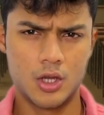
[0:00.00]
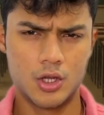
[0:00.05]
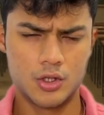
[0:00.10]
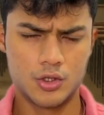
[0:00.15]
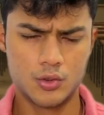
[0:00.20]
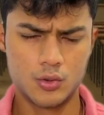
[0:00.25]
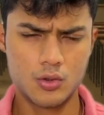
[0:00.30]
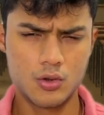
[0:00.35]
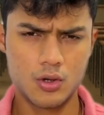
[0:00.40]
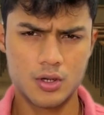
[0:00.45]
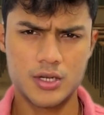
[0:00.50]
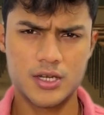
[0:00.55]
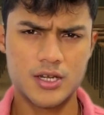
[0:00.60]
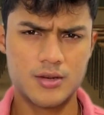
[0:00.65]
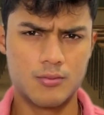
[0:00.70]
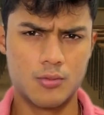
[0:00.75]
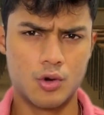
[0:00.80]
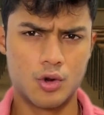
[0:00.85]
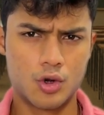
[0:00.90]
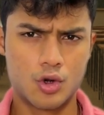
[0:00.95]
You don't
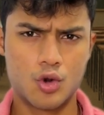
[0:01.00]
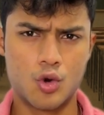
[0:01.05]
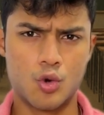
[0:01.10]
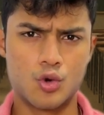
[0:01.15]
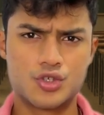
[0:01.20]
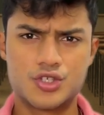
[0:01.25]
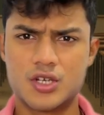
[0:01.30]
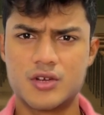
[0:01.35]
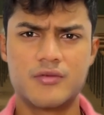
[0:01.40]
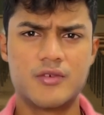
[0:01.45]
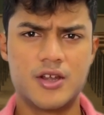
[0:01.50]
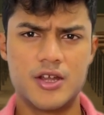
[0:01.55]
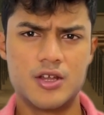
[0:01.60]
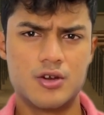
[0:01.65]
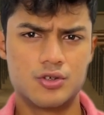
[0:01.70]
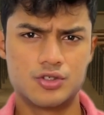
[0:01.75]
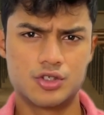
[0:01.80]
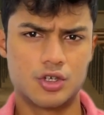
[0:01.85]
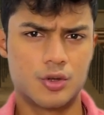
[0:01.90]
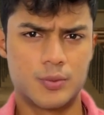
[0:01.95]
need more coaching
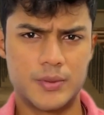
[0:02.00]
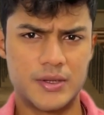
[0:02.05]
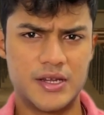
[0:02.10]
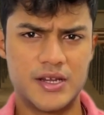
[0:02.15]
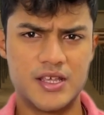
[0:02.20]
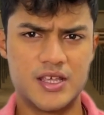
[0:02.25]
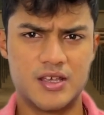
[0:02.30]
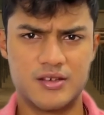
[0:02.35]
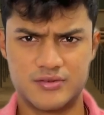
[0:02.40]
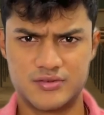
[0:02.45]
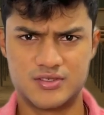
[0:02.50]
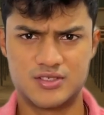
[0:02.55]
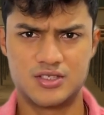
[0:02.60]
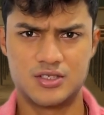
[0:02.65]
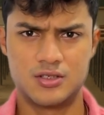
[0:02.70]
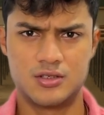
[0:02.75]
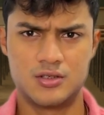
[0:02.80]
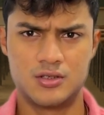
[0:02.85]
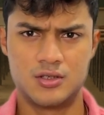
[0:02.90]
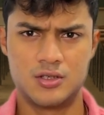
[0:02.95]
videos or PDFs.
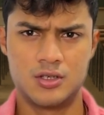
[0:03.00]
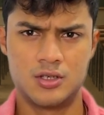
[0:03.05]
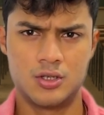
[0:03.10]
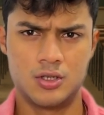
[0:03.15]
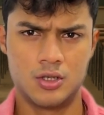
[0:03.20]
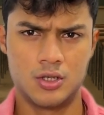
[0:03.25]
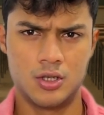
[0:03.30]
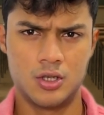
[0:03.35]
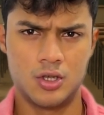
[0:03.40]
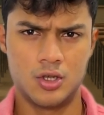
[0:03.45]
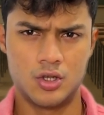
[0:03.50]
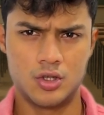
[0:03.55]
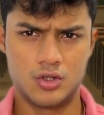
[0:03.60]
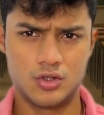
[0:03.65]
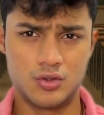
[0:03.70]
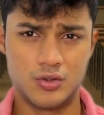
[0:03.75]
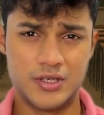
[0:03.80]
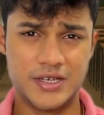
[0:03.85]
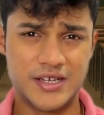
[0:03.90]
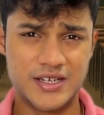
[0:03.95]

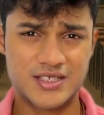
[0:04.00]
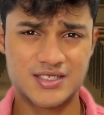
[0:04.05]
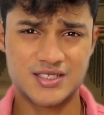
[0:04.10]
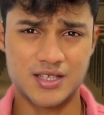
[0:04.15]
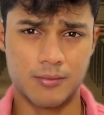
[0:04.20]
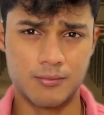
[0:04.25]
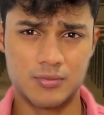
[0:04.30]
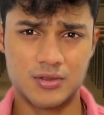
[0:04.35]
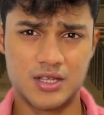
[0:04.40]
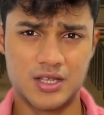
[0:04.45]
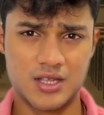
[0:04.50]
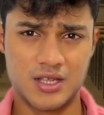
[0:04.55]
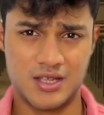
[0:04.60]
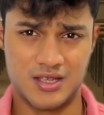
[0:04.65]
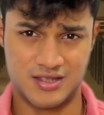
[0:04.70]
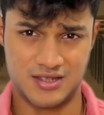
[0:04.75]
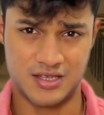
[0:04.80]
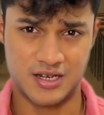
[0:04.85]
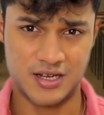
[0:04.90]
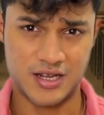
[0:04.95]
You need something
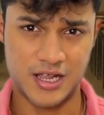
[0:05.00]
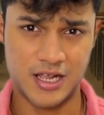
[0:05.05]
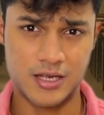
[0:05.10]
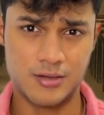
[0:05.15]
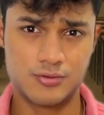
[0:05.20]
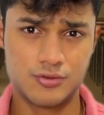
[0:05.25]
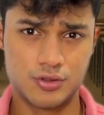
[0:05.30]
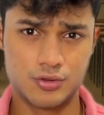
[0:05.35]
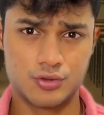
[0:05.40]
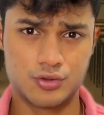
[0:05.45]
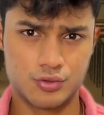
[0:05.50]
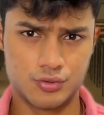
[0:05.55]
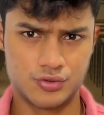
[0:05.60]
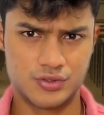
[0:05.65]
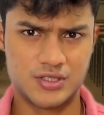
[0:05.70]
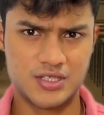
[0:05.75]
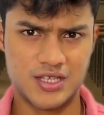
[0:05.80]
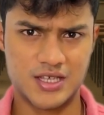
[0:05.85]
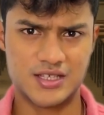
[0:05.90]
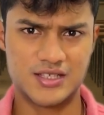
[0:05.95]
that helps you
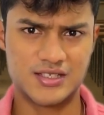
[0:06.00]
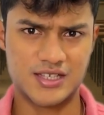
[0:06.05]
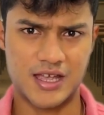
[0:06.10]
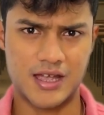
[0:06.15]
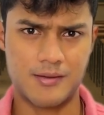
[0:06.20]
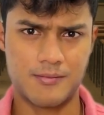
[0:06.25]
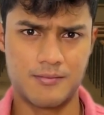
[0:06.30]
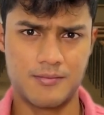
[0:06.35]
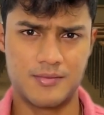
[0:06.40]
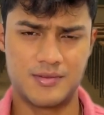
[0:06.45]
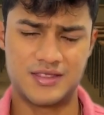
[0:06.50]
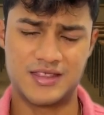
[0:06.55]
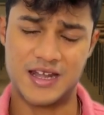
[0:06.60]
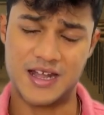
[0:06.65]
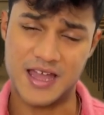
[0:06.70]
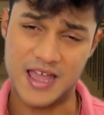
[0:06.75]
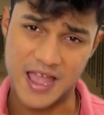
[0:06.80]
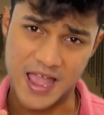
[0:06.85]
choose the exam that